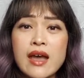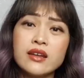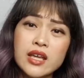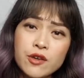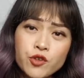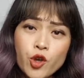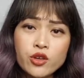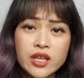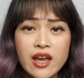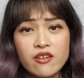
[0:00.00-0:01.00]
and if you
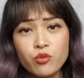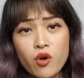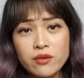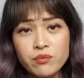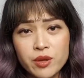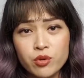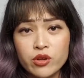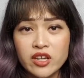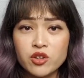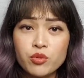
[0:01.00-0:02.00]
only have one
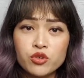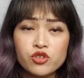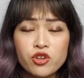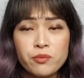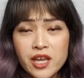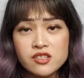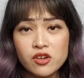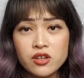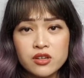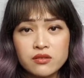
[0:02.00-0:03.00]
pimple and you put toothpaste
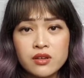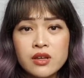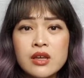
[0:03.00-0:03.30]
on it,